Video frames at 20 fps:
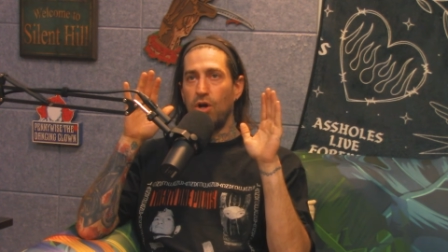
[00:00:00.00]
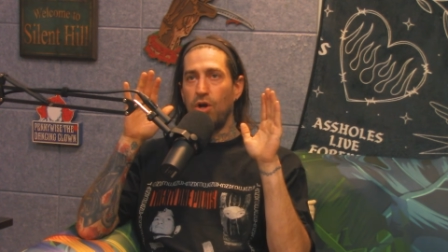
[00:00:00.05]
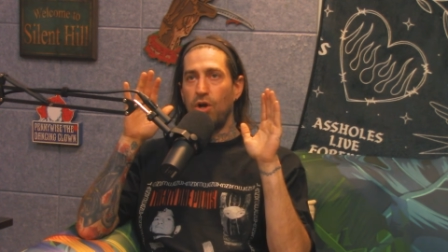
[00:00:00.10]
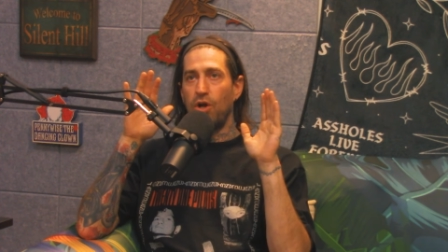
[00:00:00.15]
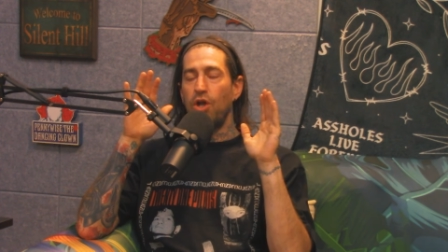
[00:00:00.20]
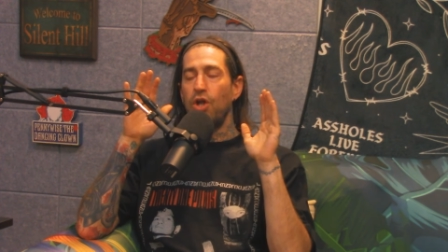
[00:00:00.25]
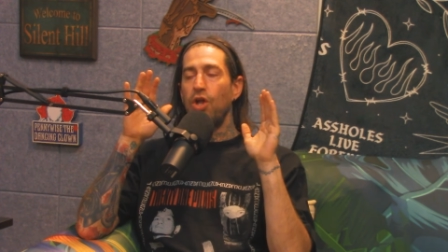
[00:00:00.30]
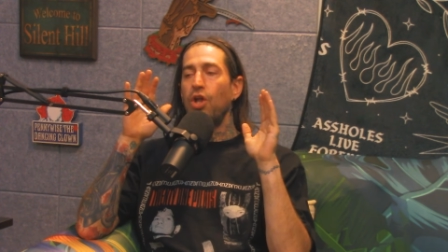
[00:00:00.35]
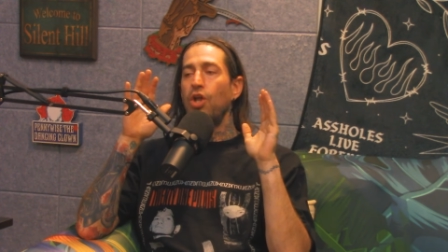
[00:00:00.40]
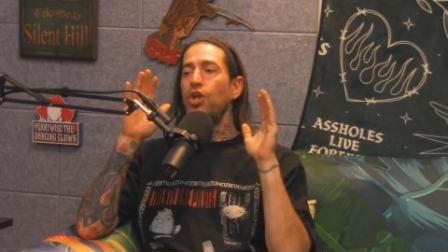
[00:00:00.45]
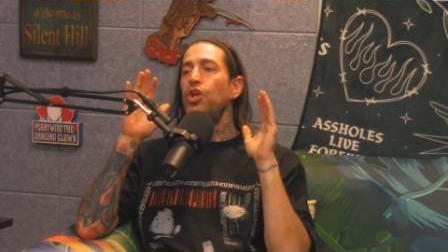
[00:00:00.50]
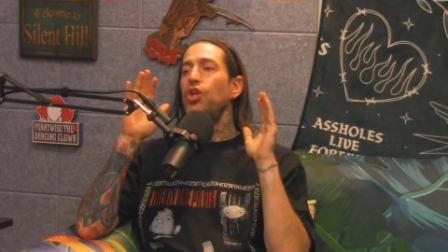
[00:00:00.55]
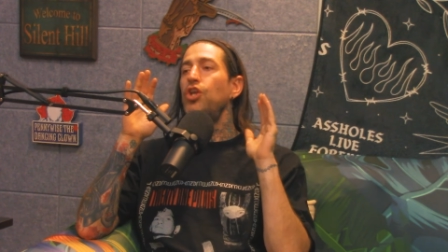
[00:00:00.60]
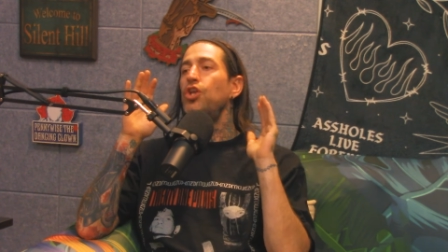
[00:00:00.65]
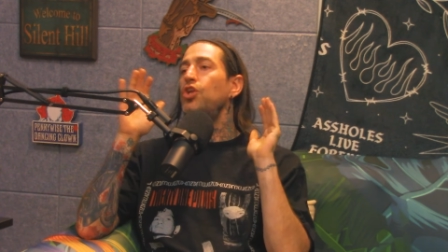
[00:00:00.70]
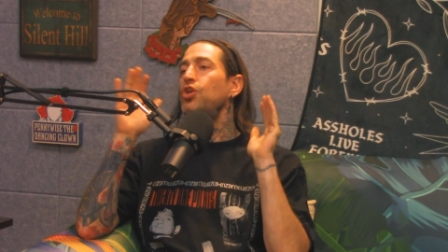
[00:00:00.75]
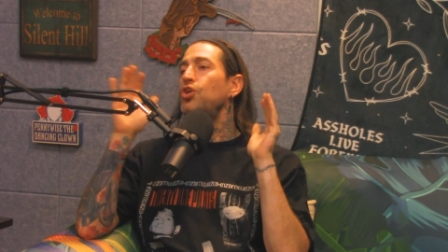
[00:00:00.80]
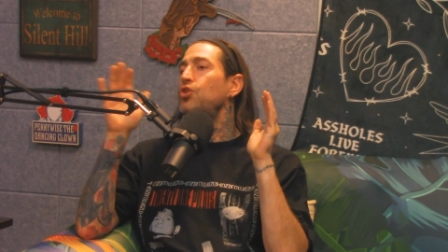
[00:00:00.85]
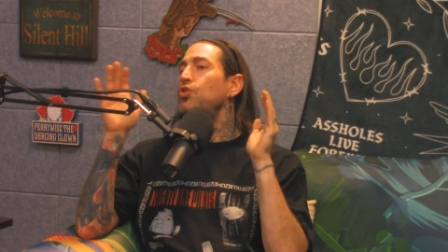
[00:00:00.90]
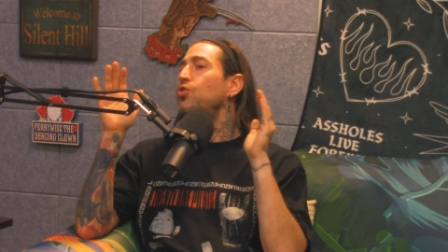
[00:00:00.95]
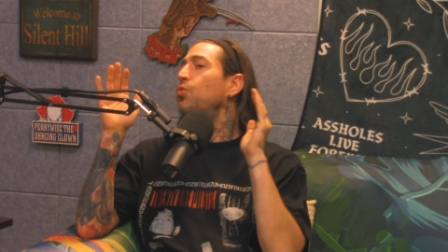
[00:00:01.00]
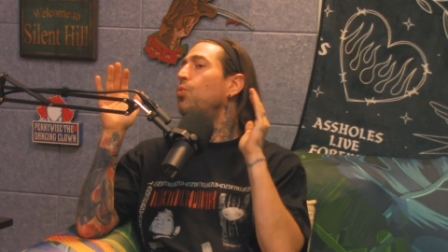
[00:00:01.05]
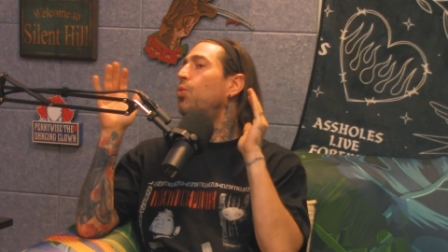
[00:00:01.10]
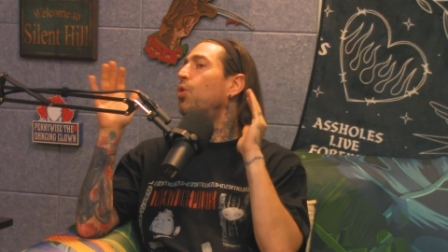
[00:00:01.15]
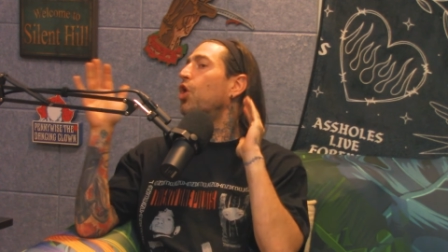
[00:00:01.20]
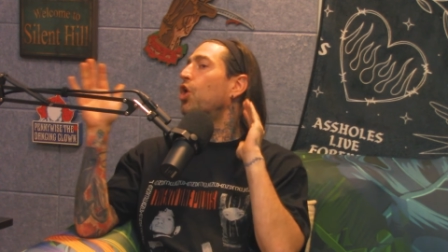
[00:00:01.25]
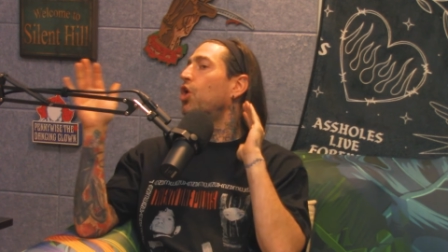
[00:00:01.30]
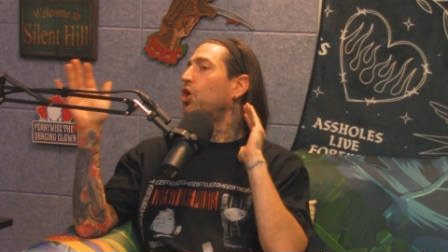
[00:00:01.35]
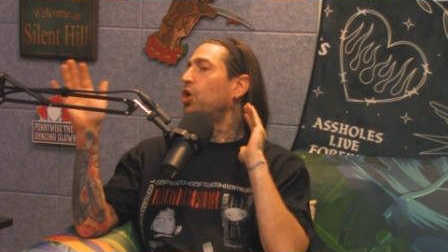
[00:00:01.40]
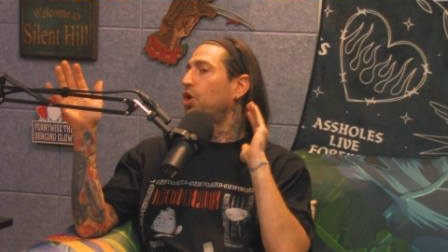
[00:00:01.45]

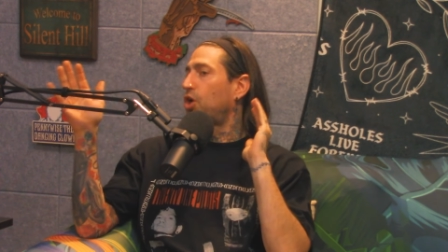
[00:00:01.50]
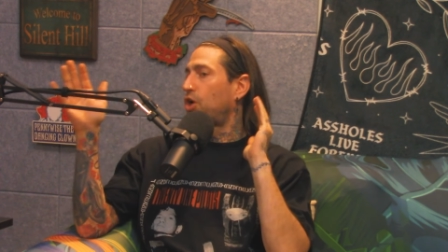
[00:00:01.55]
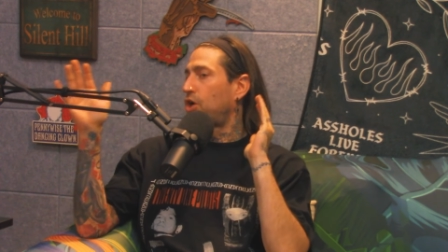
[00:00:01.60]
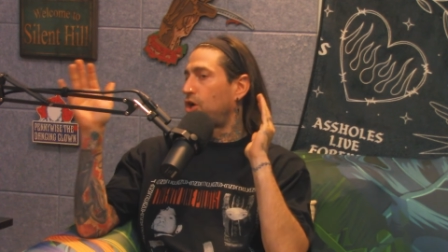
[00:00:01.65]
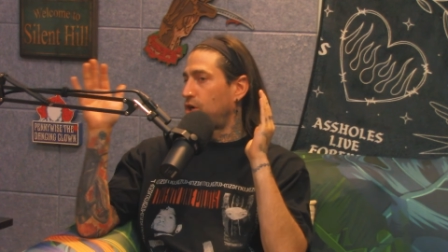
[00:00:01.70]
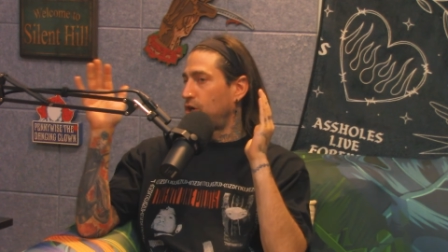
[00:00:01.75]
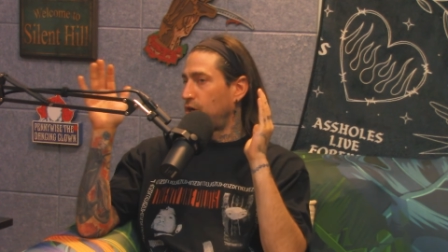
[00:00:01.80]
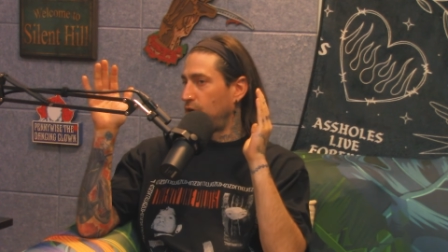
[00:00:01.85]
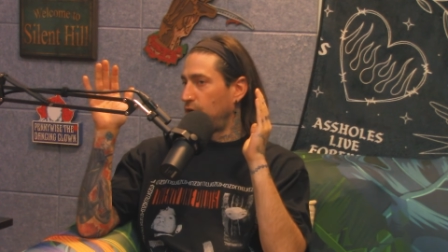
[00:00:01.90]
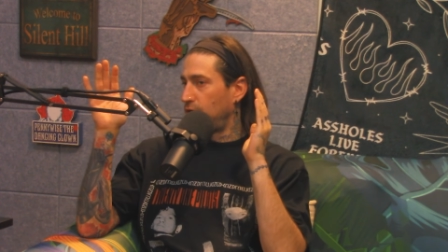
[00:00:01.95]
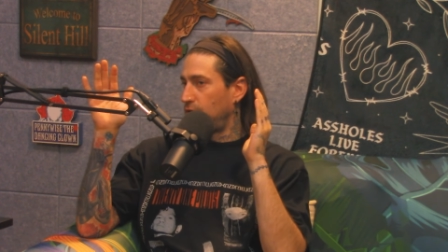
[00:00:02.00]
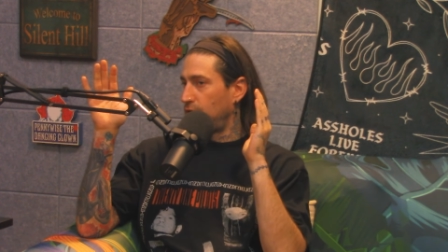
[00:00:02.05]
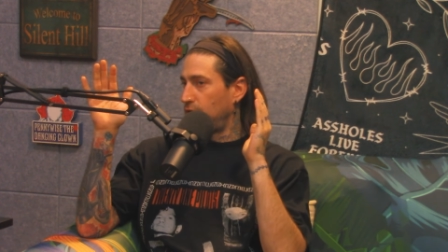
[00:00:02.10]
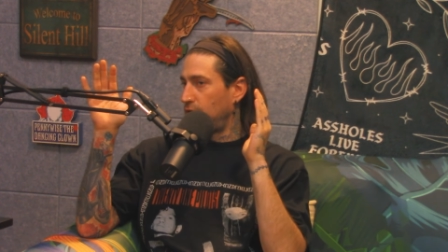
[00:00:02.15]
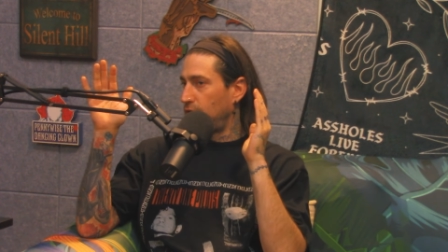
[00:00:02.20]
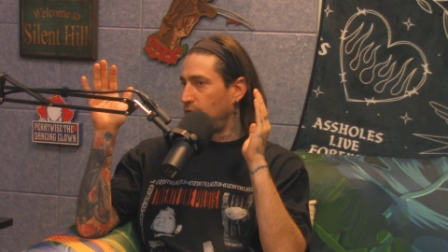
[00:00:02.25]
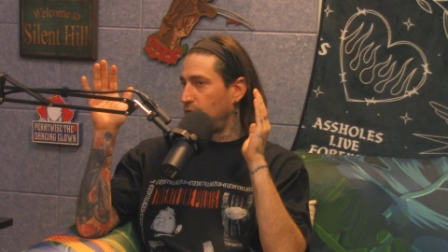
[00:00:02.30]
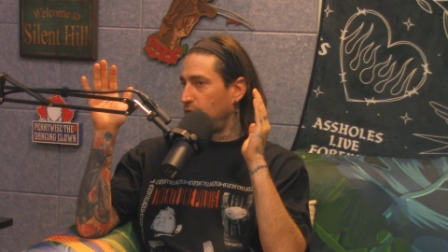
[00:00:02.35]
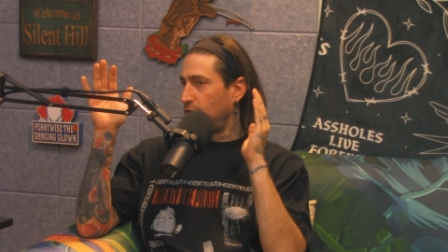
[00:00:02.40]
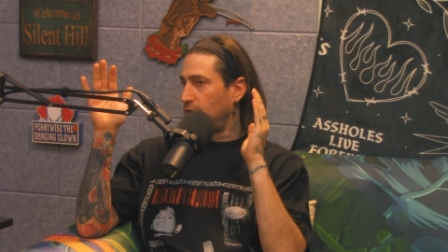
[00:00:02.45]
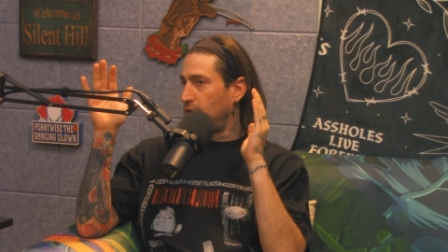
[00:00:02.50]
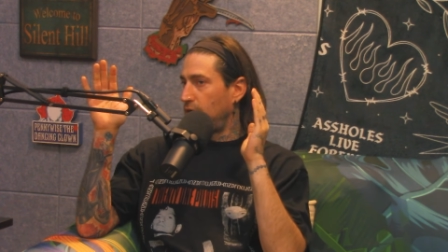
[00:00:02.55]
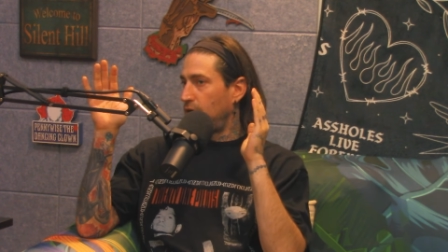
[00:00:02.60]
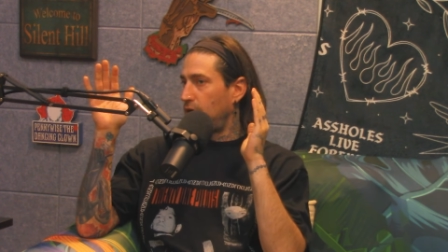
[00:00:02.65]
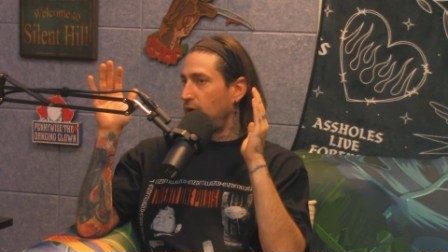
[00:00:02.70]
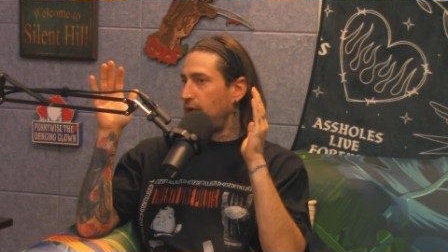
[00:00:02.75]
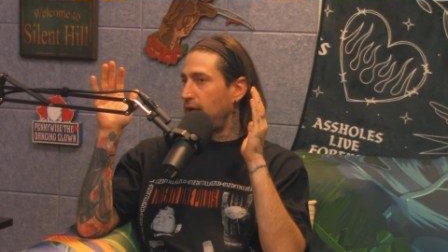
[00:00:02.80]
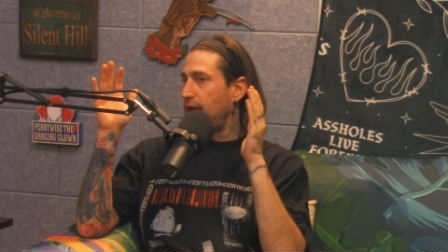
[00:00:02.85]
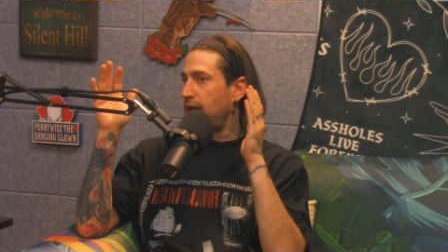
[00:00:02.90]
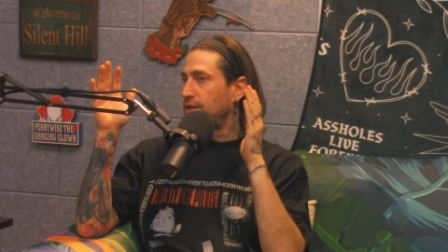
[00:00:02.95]
newer mm-hmm
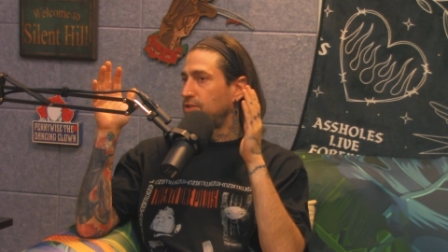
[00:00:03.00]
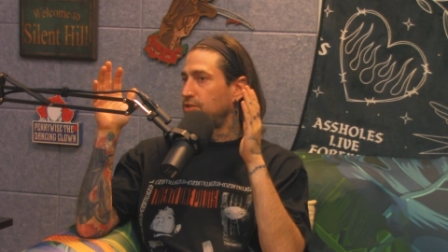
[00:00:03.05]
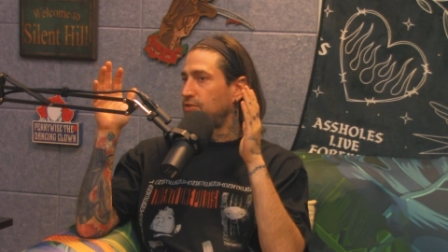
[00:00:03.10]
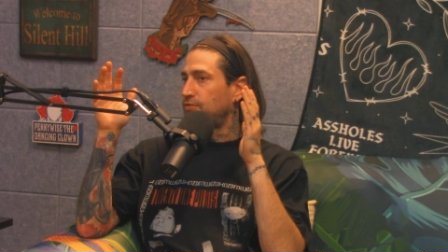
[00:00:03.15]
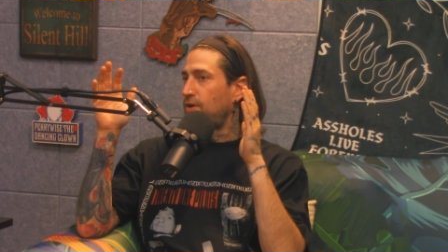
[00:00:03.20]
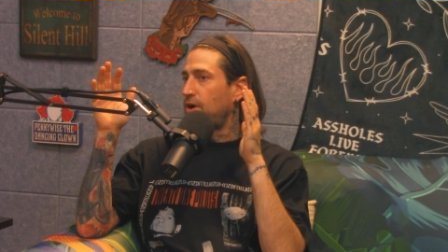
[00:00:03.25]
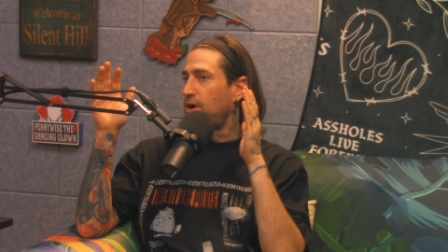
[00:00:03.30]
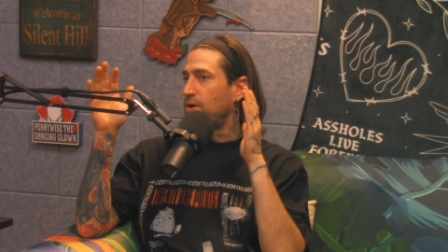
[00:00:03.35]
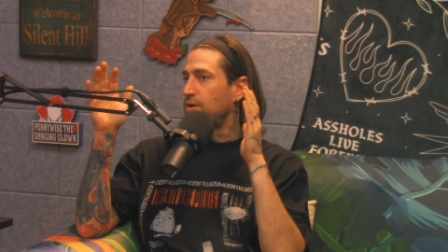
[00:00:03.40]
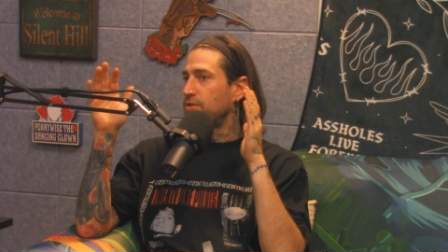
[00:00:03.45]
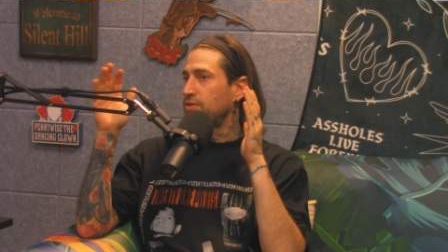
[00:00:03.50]
as far